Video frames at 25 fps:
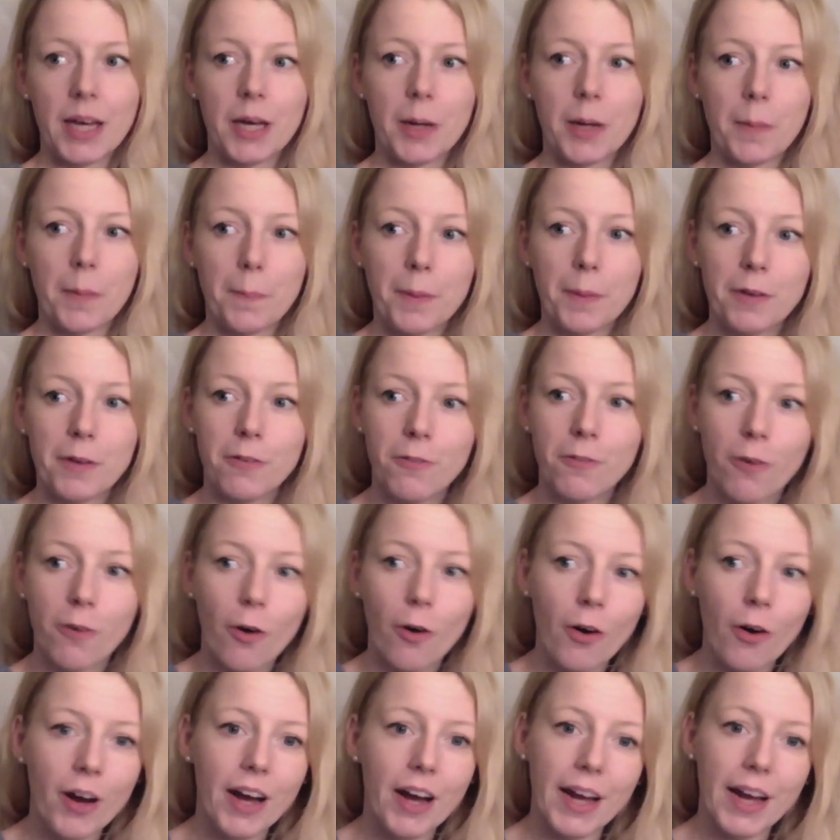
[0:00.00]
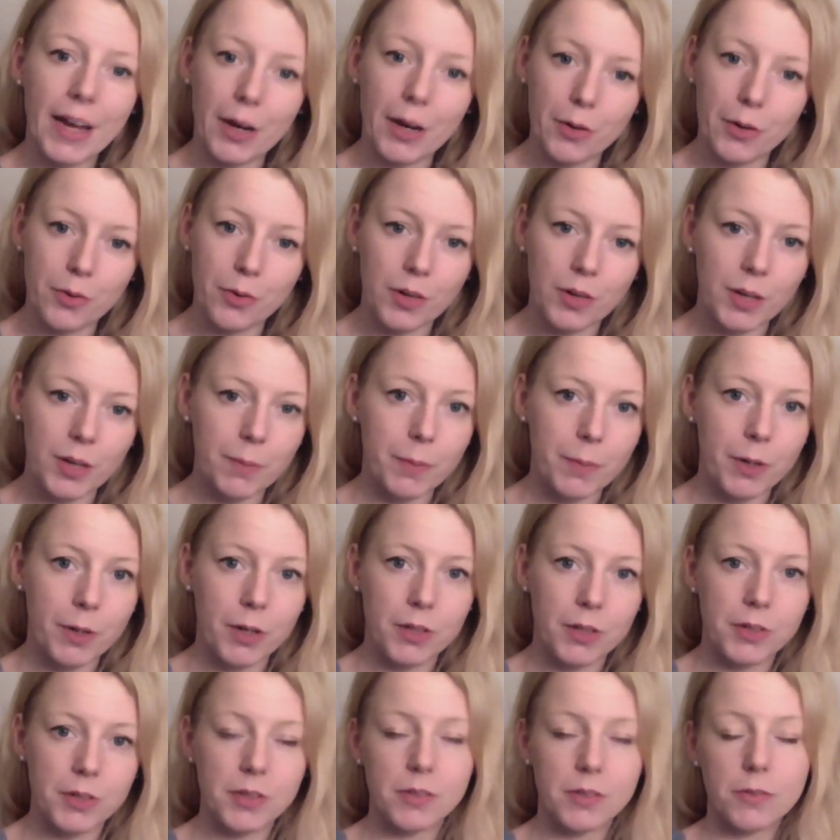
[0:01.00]
Before, I only
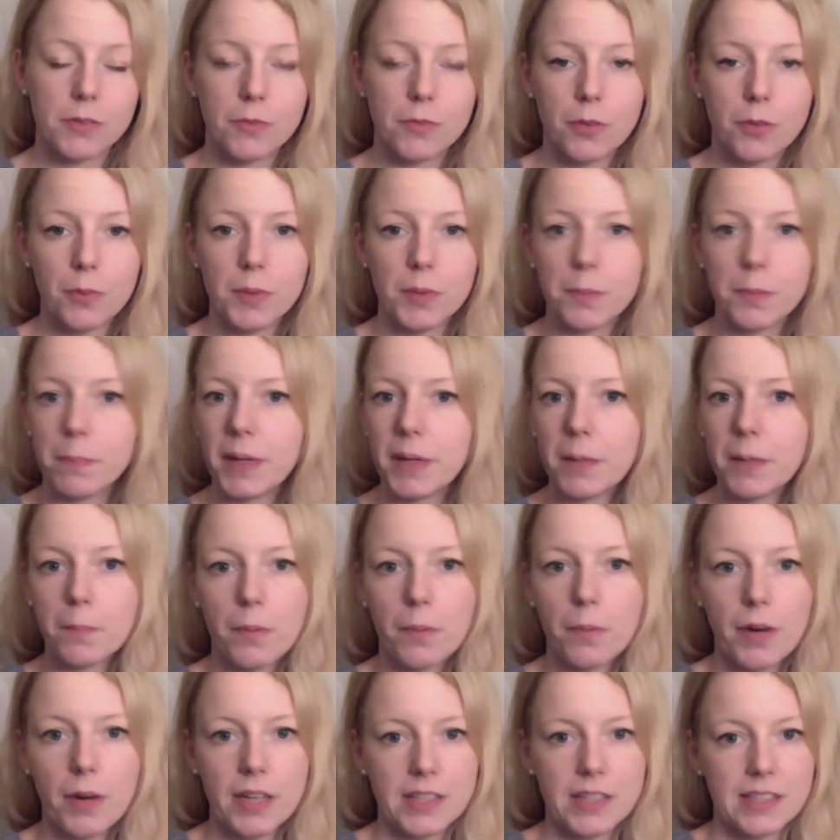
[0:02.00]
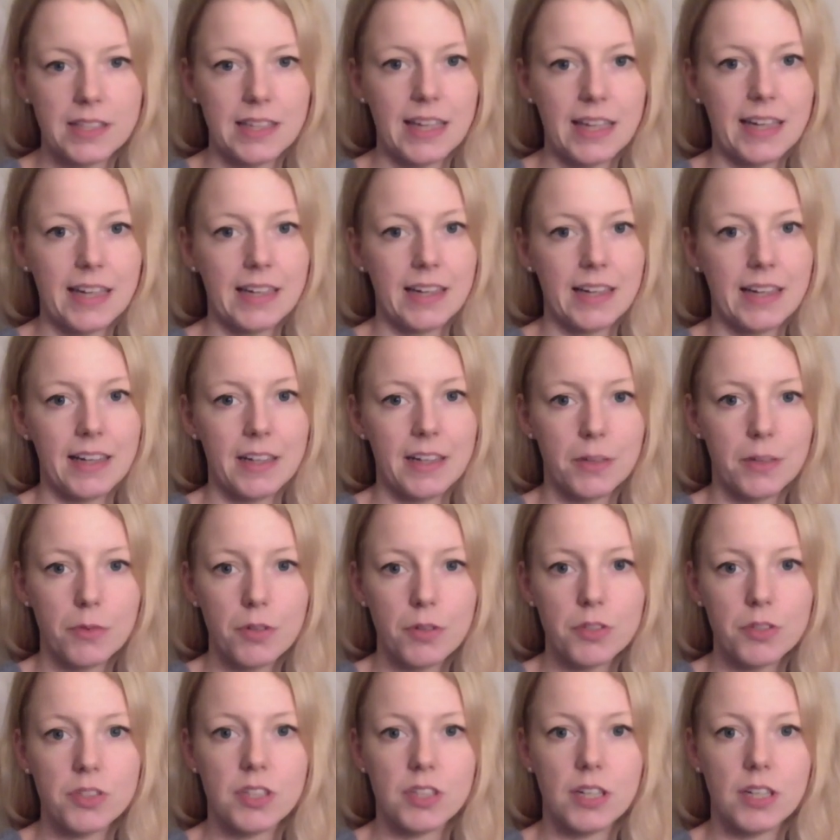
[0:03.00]
bought from the big brands like Lana
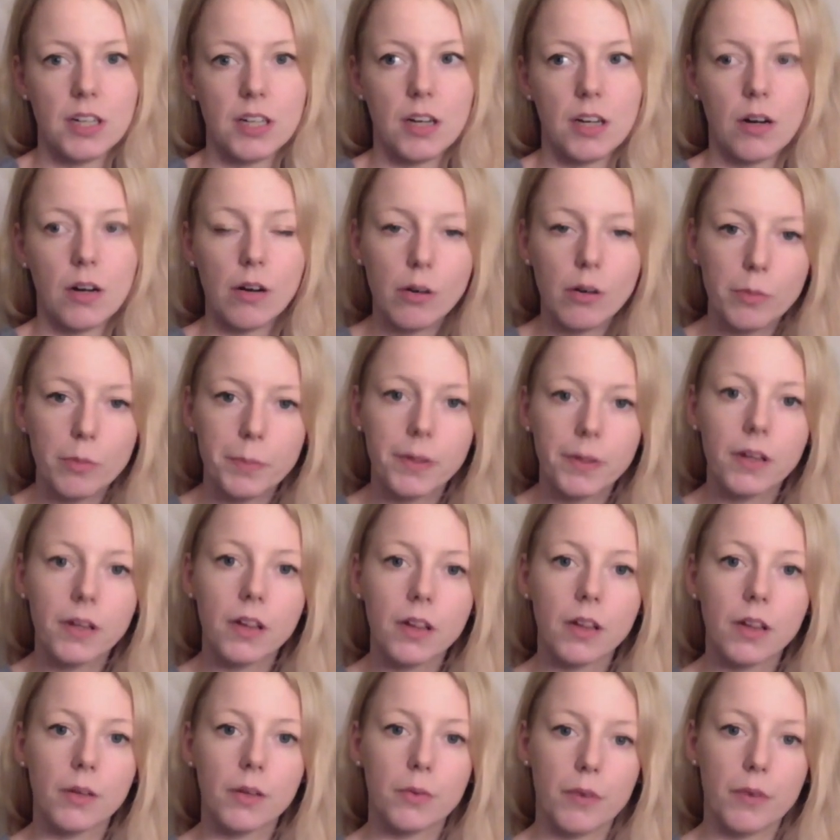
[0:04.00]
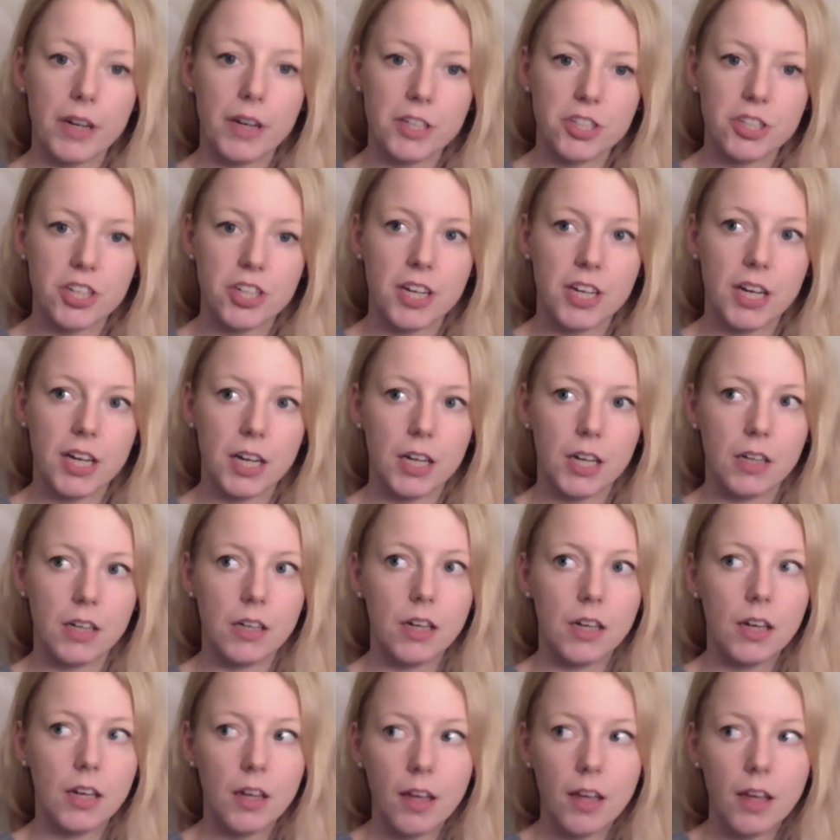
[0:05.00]
Grossa, Opal, Regia,
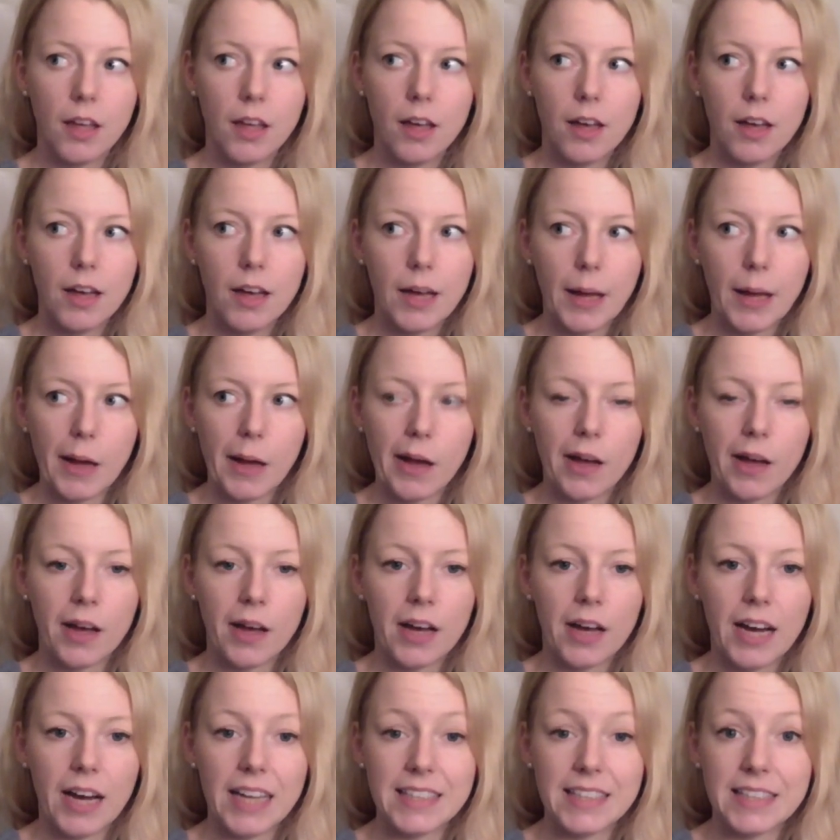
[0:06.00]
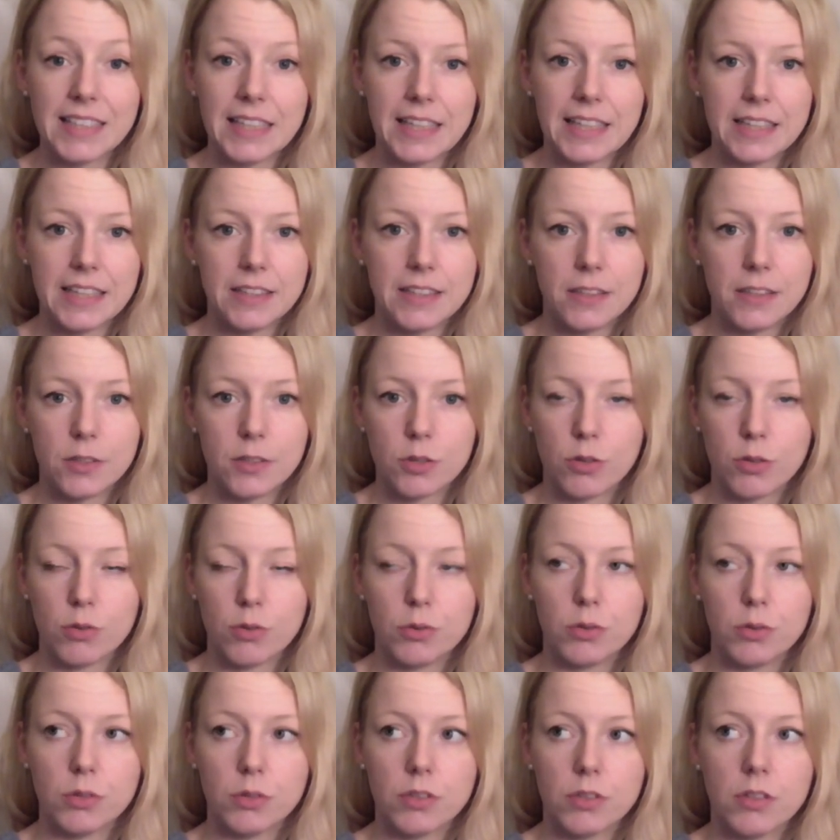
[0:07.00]
Atelier
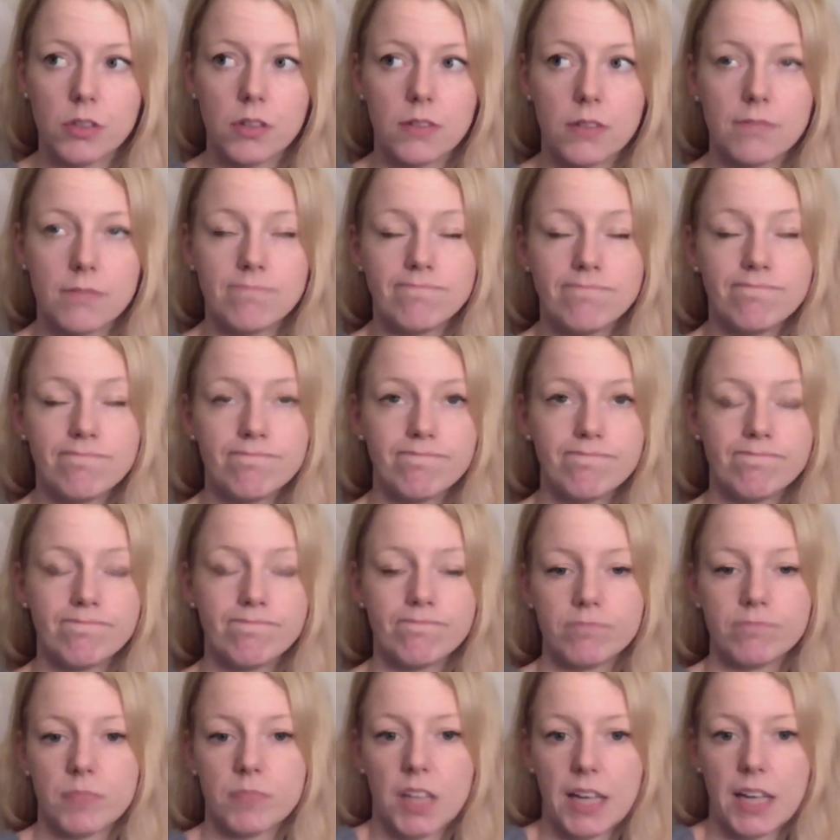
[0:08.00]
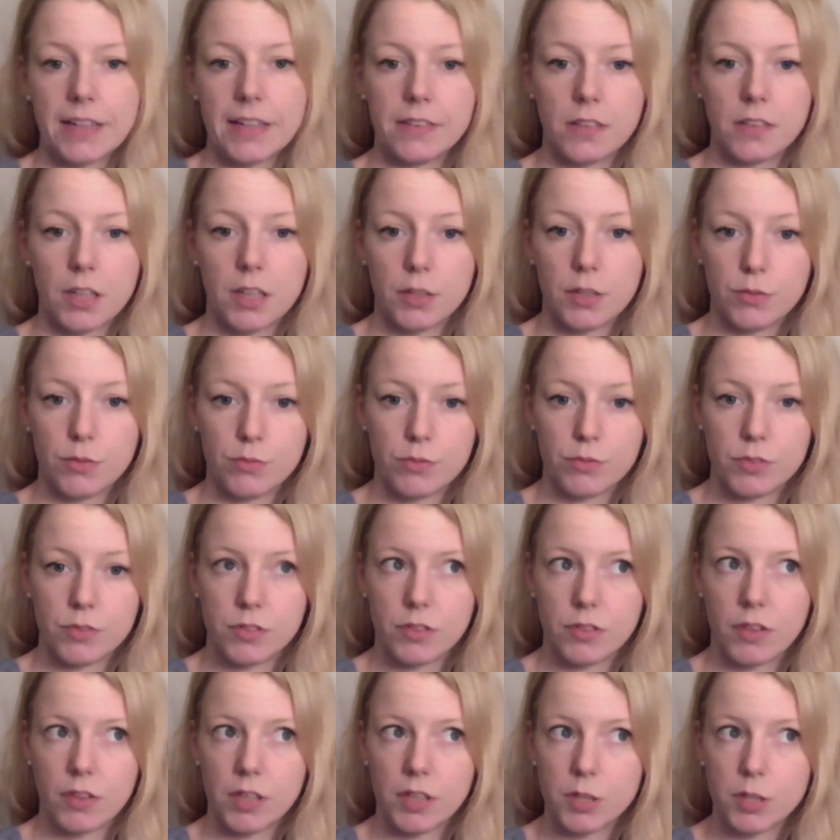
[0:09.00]
Citron, and
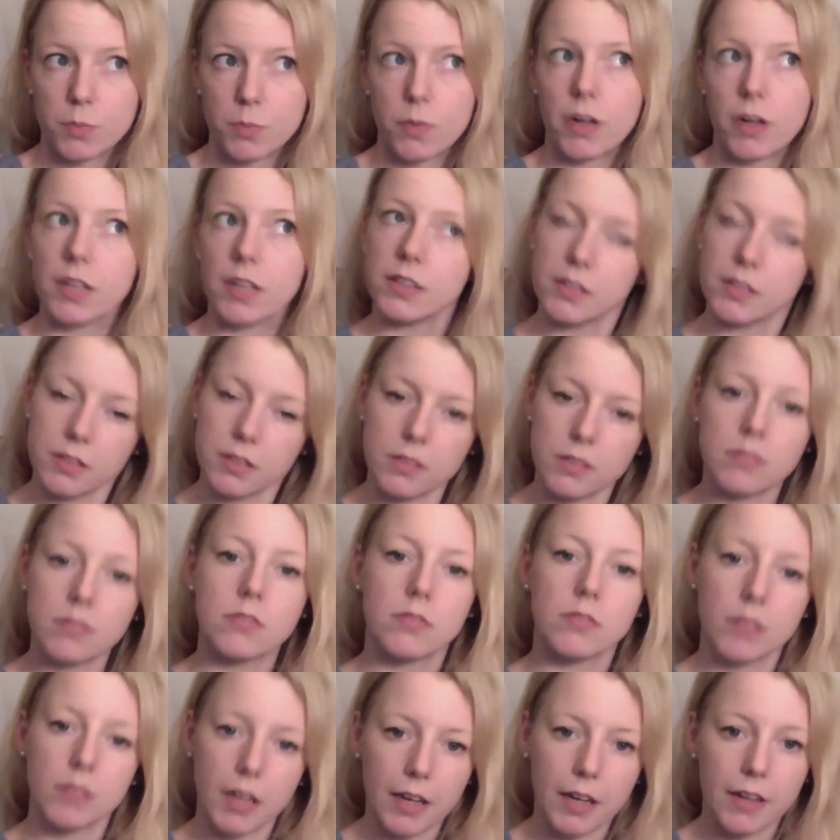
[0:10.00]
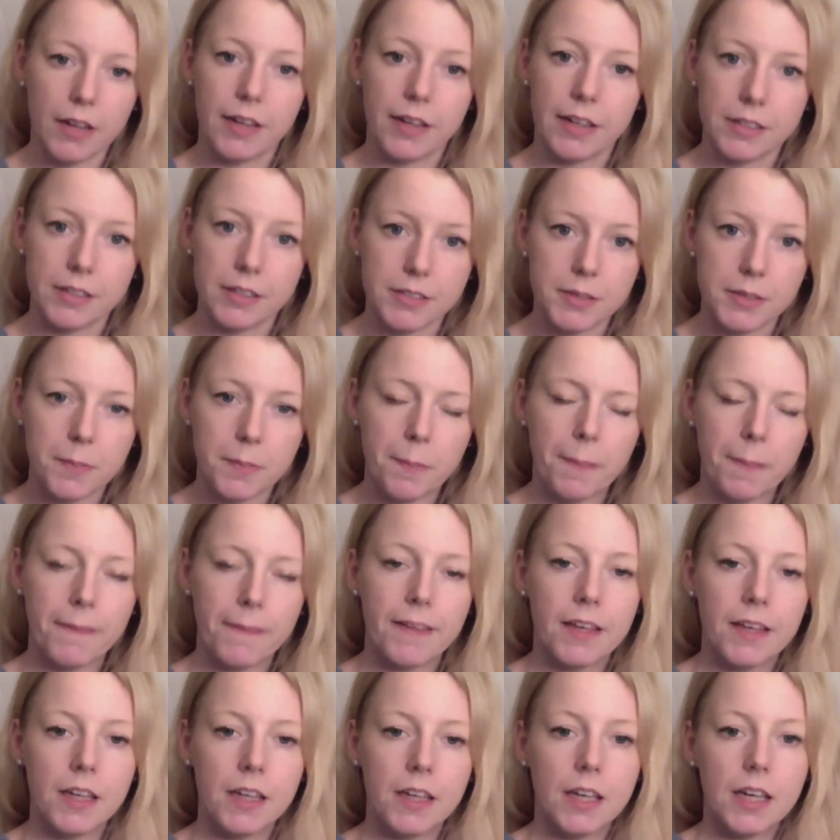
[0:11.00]
these brands. Yes,
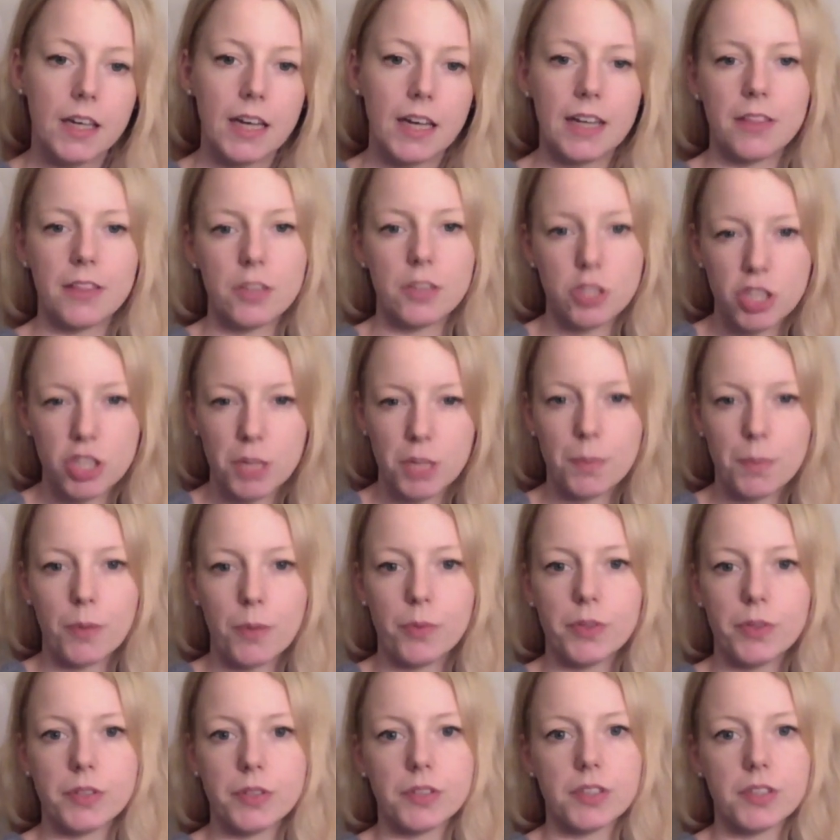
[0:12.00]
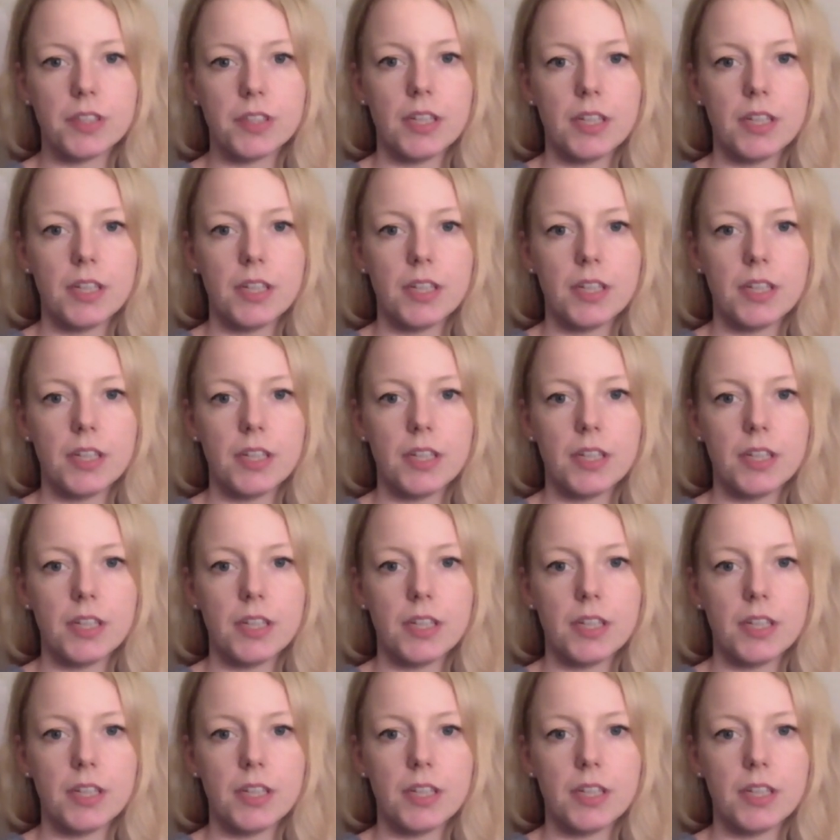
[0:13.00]
and the cheaper ones.